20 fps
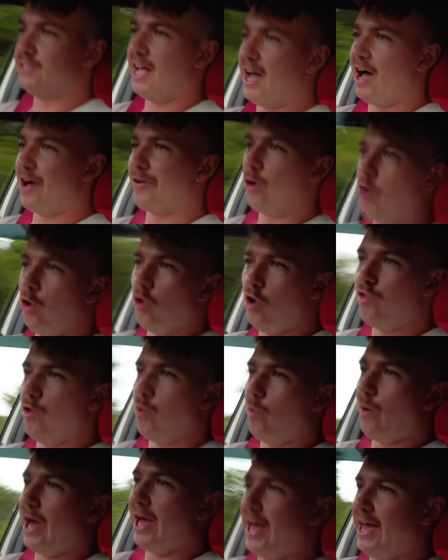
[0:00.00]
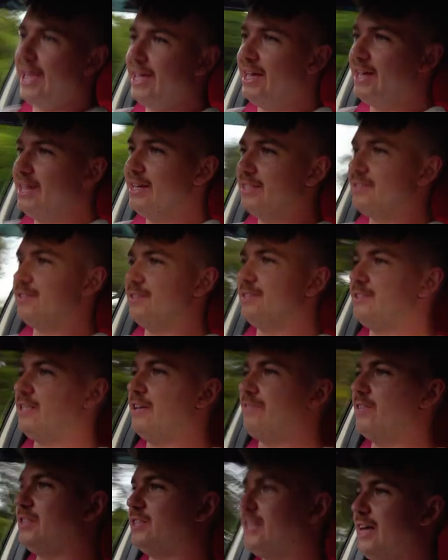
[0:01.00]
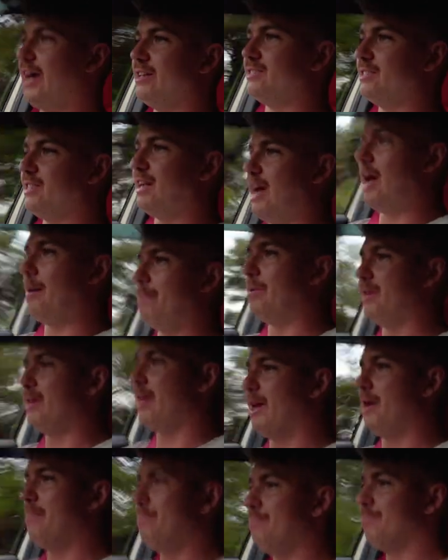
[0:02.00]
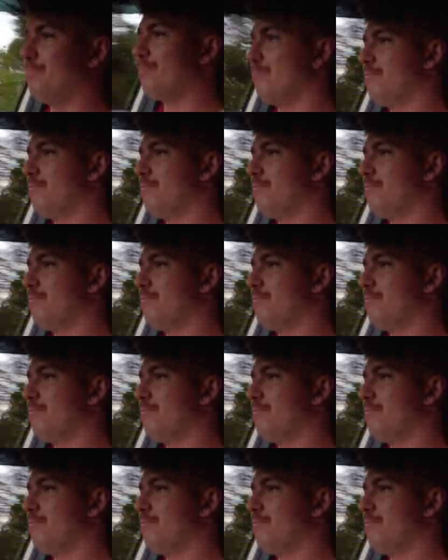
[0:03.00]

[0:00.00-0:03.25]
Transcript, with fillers: out all the way to 7,000 RPM,